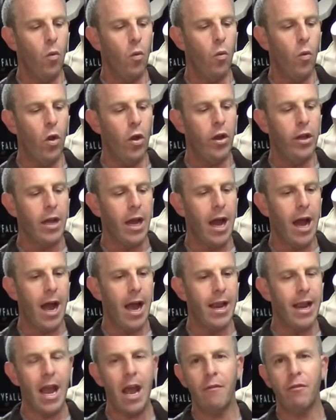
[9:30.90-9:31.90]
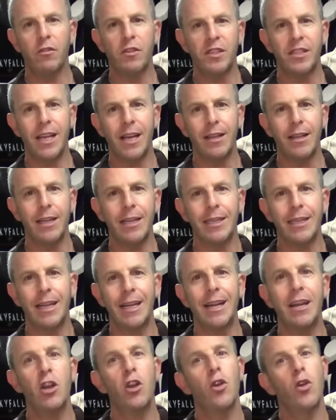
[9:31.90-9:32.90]
Would I ever sell it?
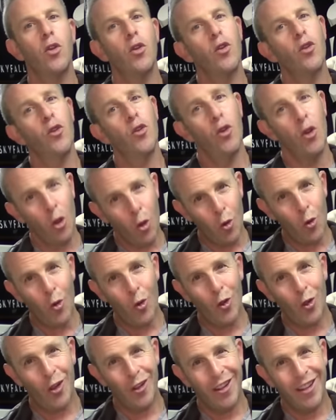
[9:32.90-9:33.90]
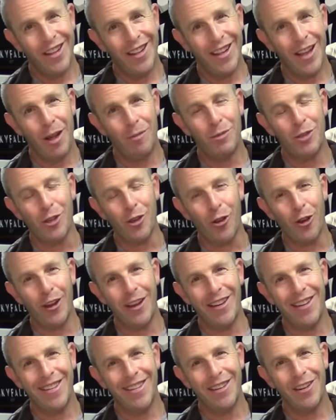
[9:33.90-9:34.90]
No, I'm
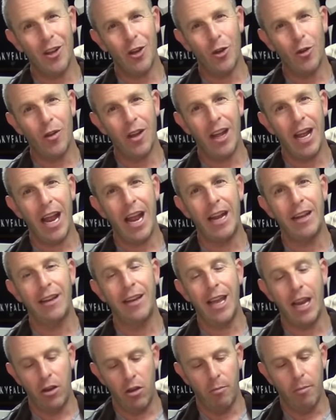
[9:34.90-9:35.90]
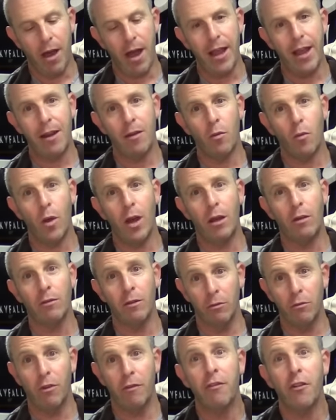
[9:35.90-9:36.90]
sorry, no. And can you buy it?
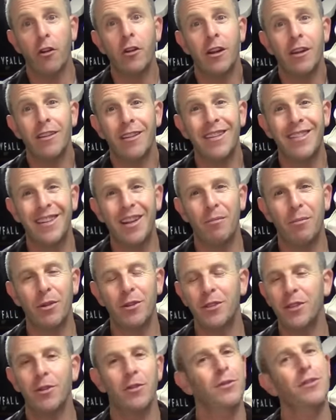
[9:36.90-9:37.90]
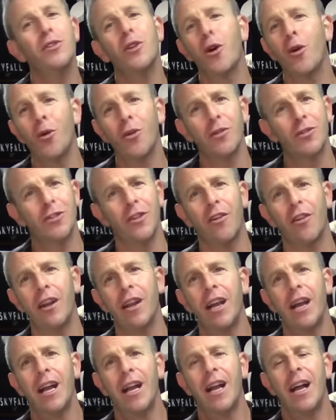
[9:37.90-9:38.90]
Well, refer to number two, no,
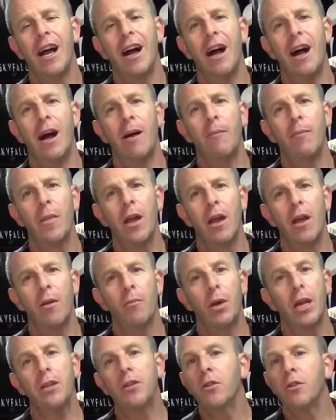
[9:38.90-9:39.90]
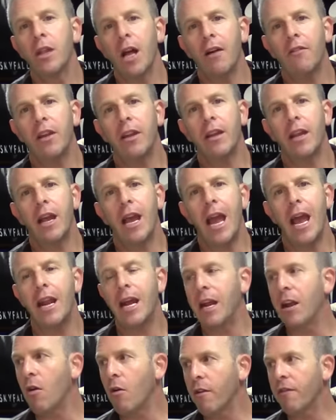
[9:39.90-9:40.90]
sorry. But I do love it,
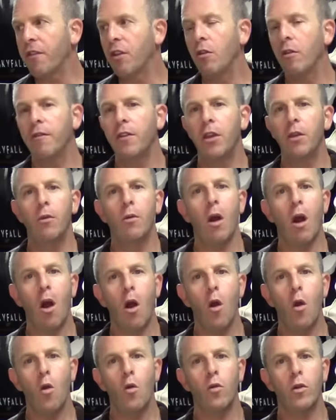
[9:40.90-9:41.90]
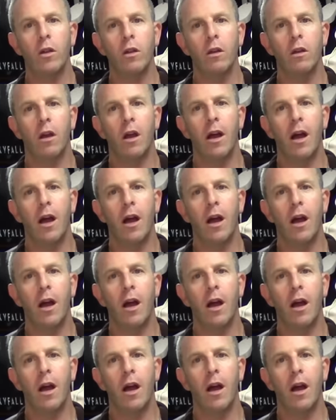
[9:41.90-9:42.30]
and I know a few of you own